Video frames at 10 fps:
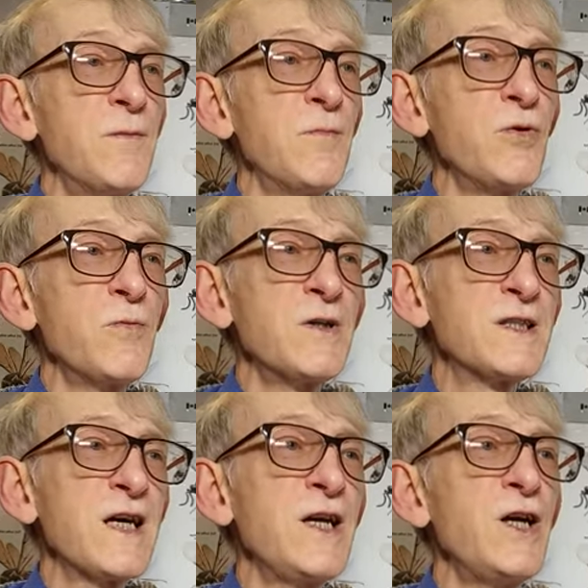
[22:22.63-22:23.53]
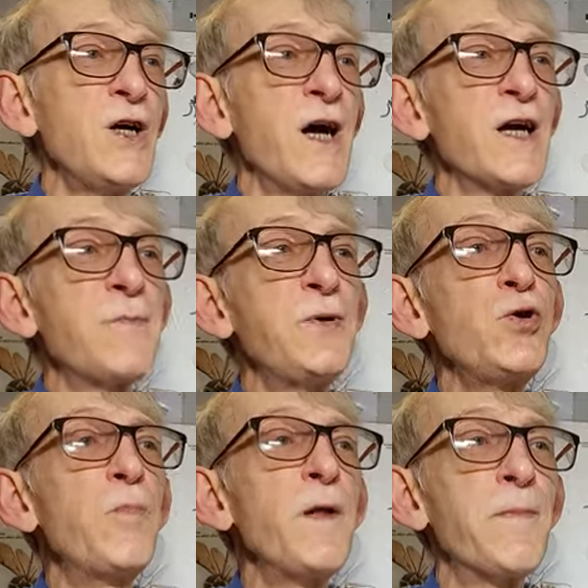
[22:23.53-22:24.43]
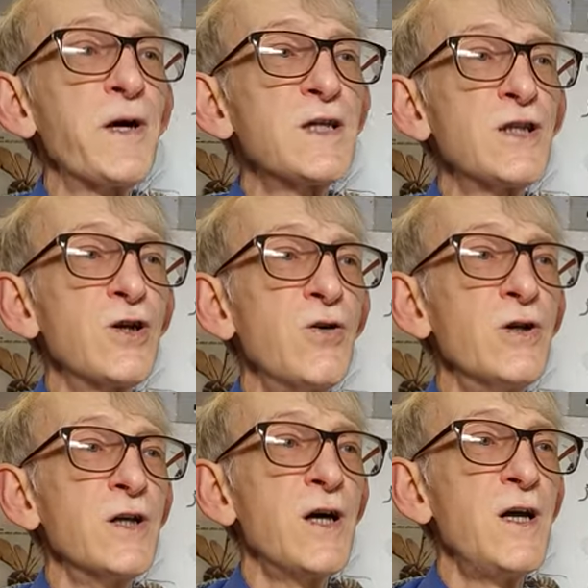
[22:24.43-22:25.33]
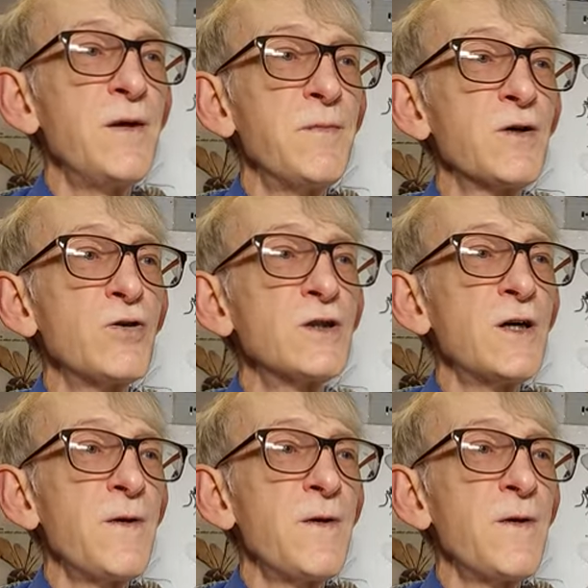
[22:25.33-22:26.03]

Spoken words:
You might say egg pupal parasitoid, because